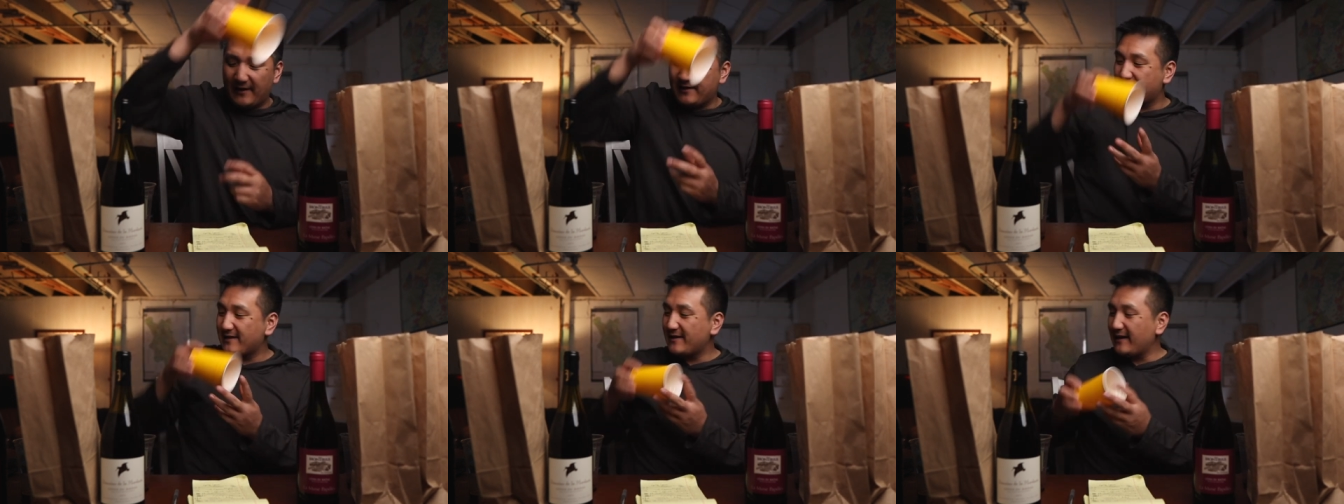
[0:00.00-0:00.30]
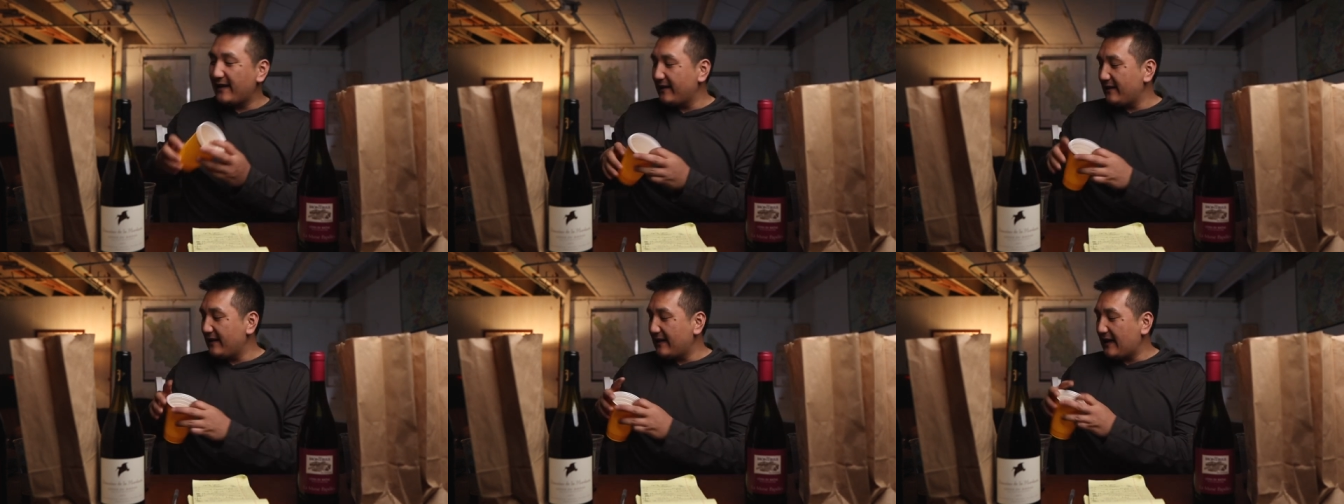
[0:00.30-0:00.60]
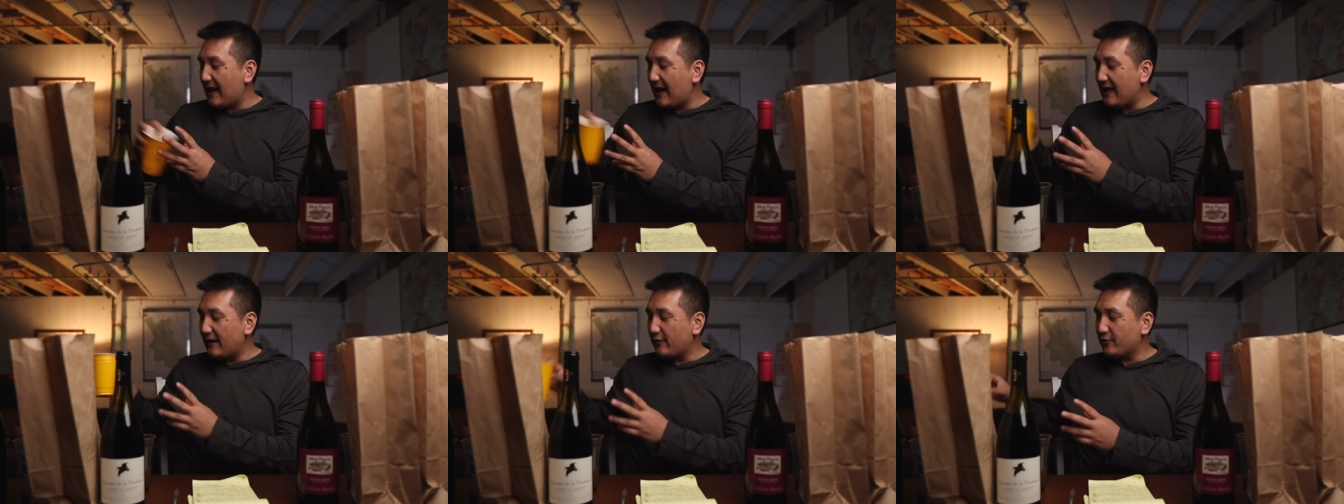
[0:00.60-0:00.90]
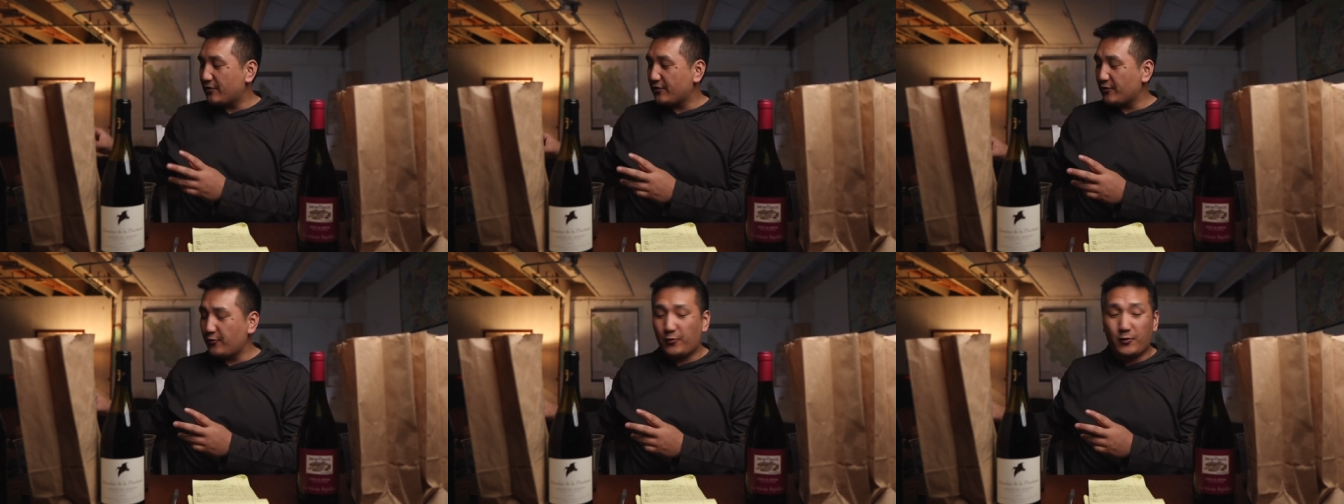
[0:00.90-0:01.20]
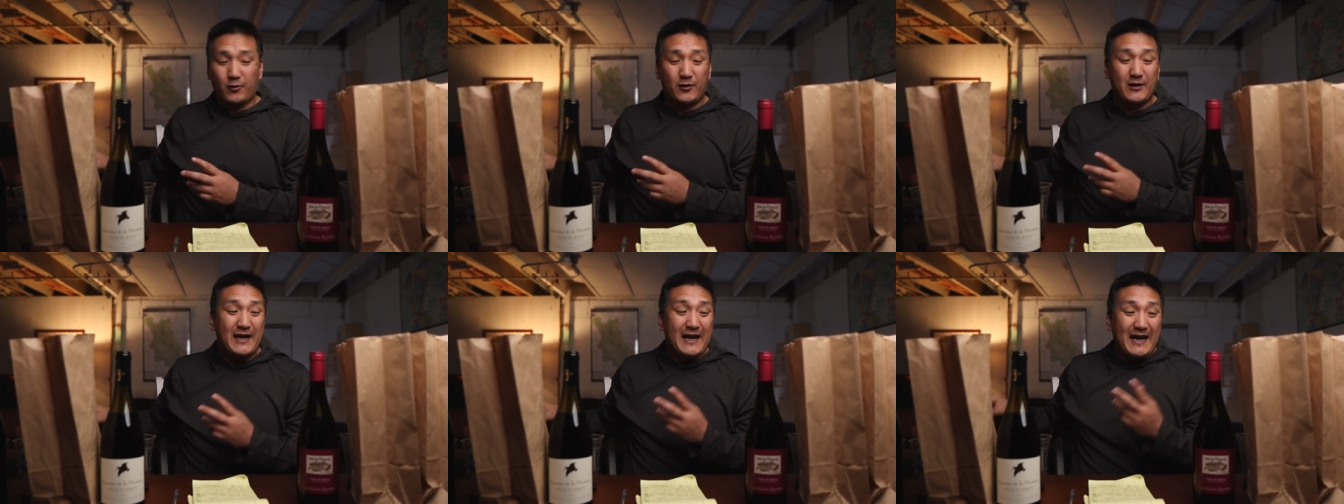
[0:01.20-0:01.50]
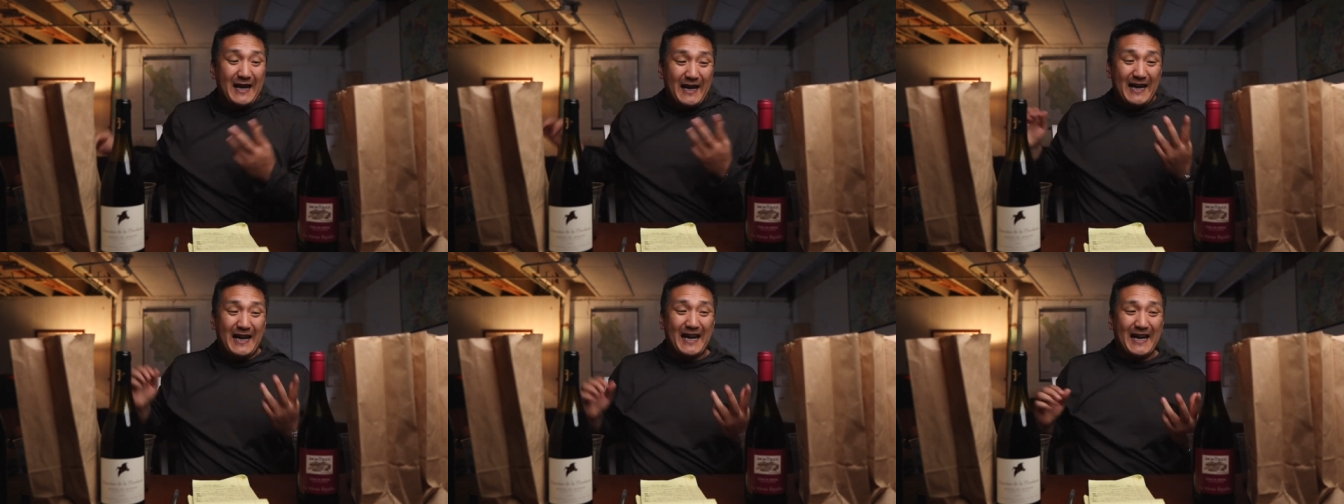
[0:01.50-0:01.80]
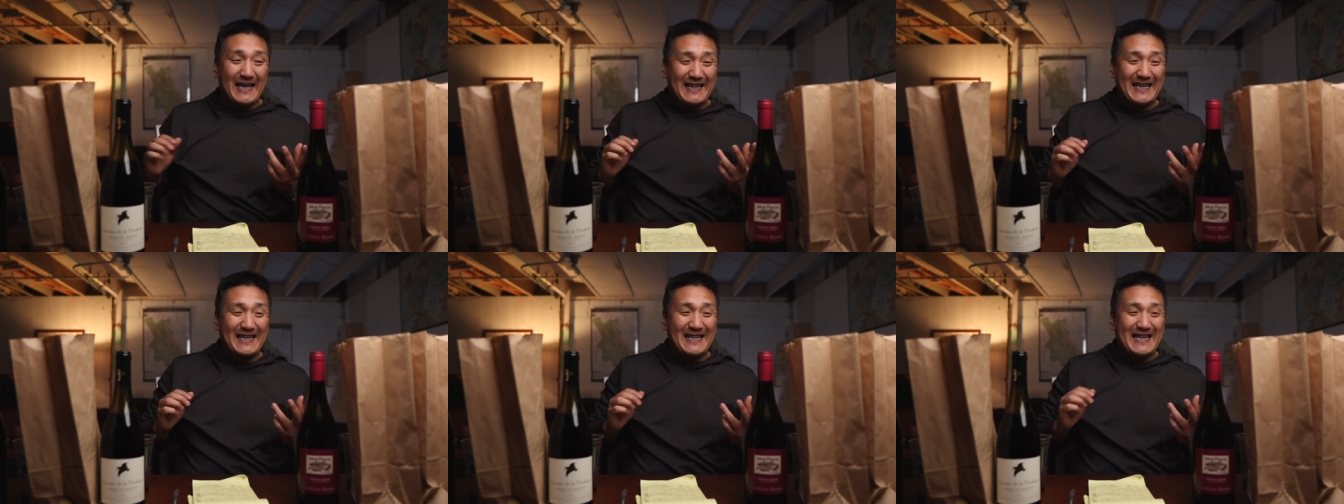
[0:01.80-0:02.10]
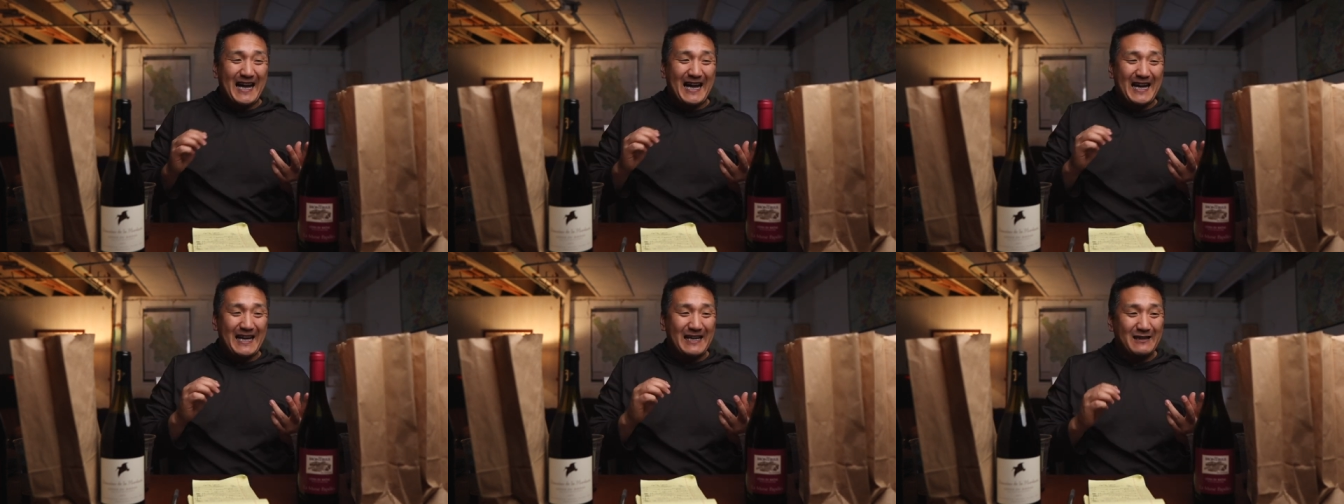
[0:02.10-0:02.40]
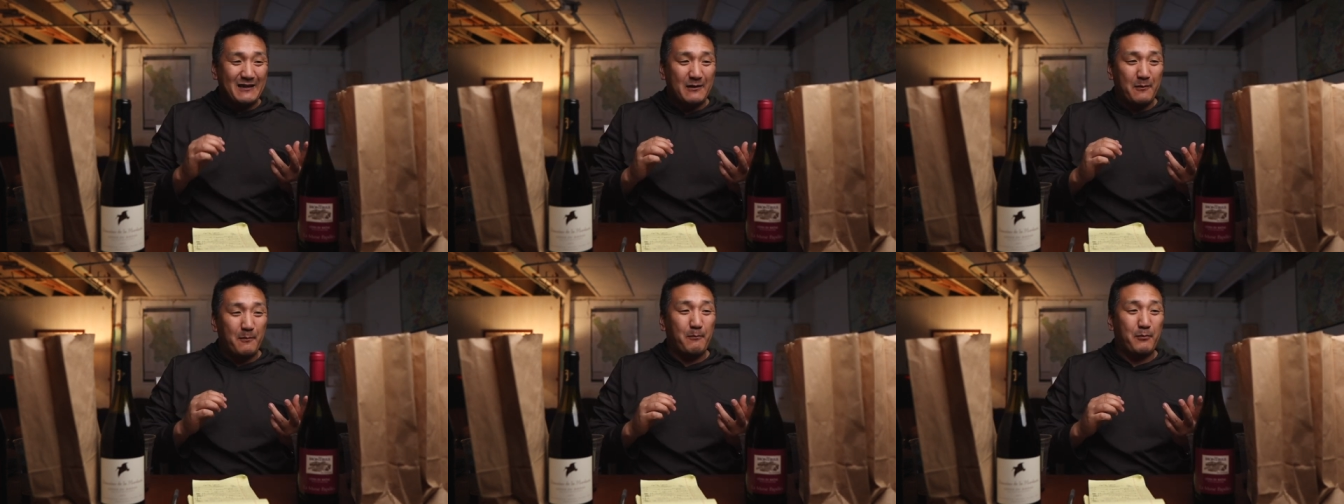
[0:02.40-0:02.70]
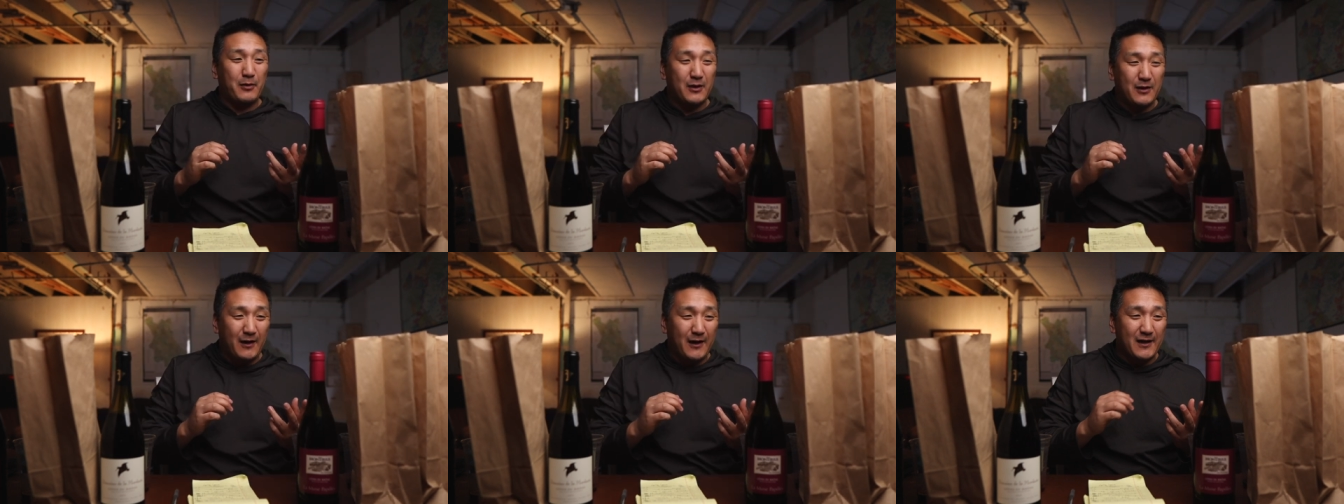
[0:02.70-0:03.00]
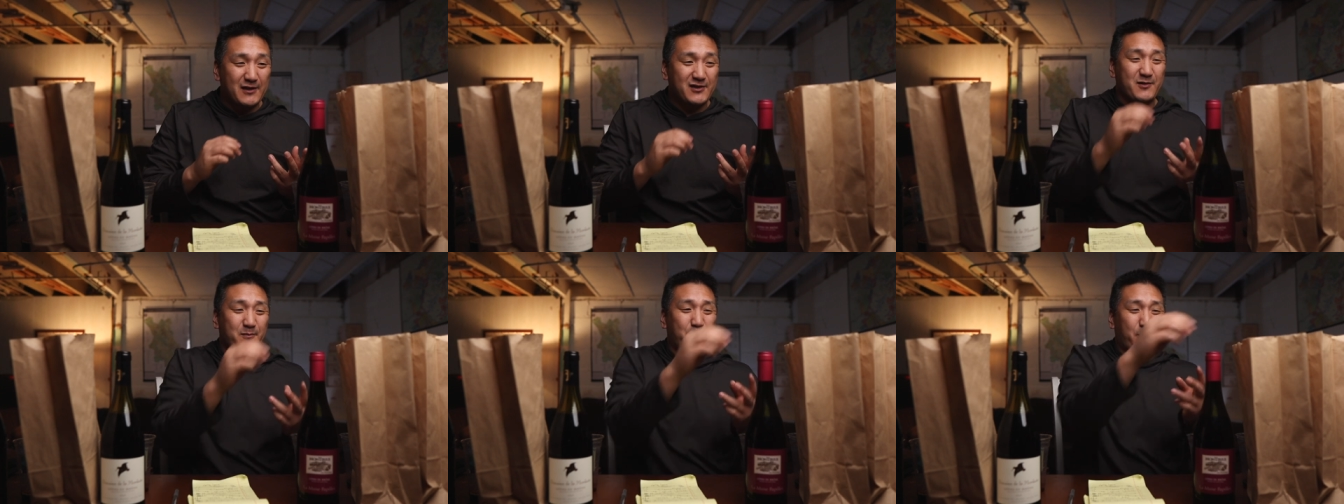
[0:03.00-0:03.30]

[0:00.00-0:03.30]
a slightly higher score, 89 plus